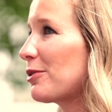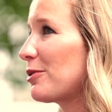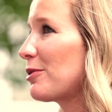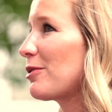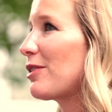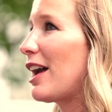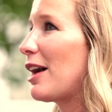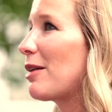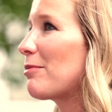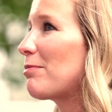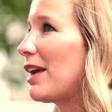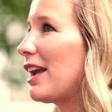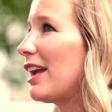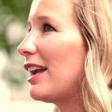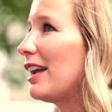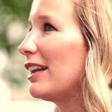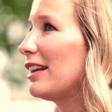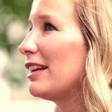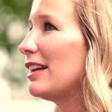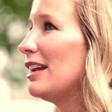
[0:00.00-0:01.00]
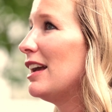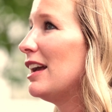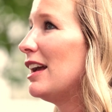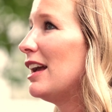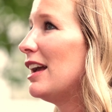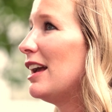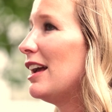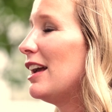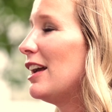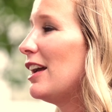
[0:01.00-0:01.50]
through that pain
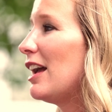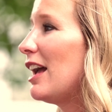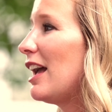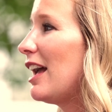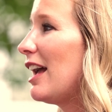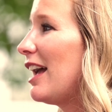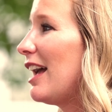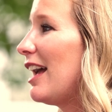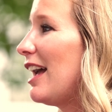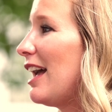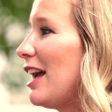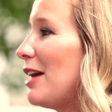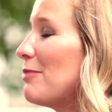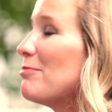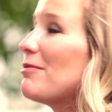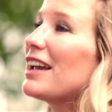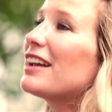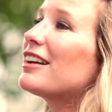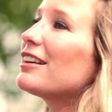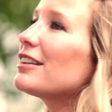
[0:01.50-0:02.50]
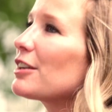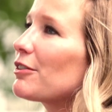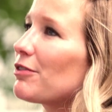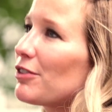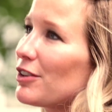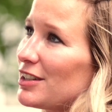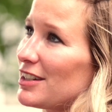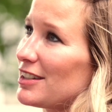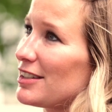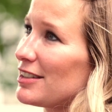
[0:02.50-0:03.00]
and make a
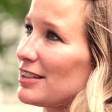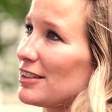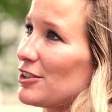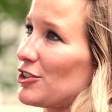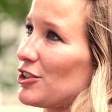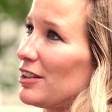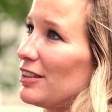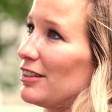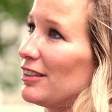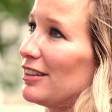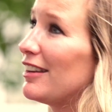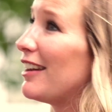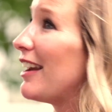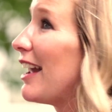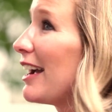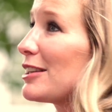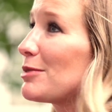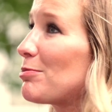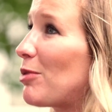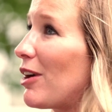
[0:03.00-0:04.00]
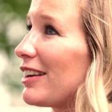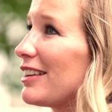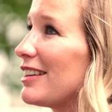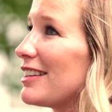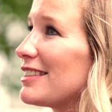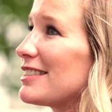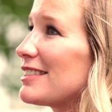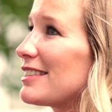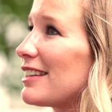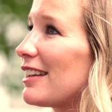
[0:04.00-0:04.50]
different decision the next
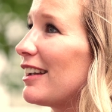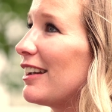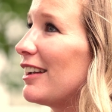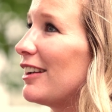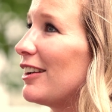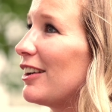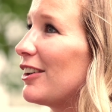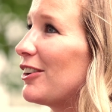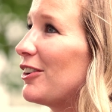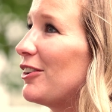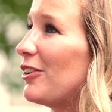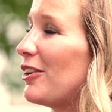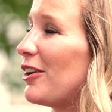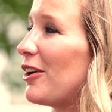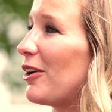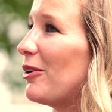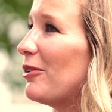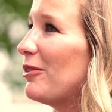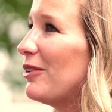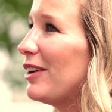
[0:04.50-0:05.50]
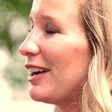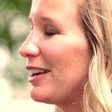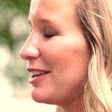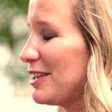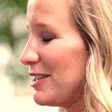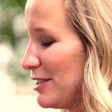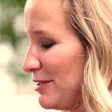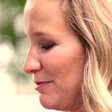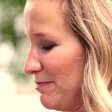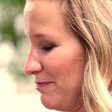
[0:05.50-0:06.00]
pregnancy, you know?
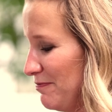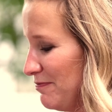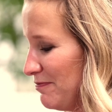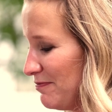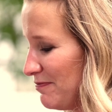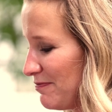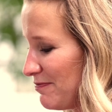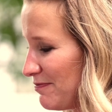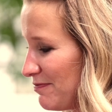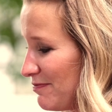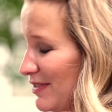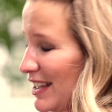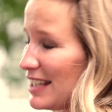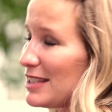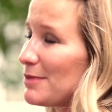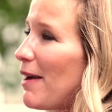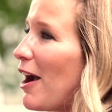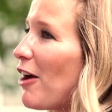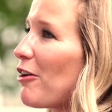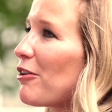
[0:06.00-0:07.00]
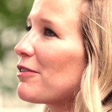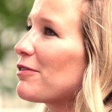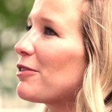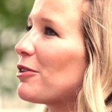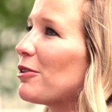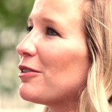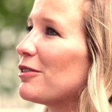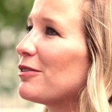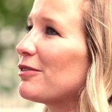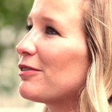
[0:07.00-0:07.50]
That's
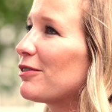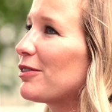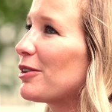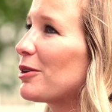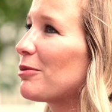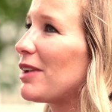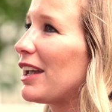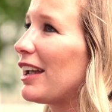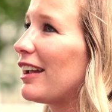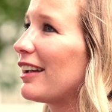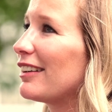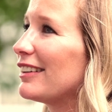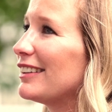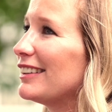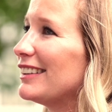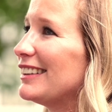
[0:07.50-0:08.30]
powerful for me.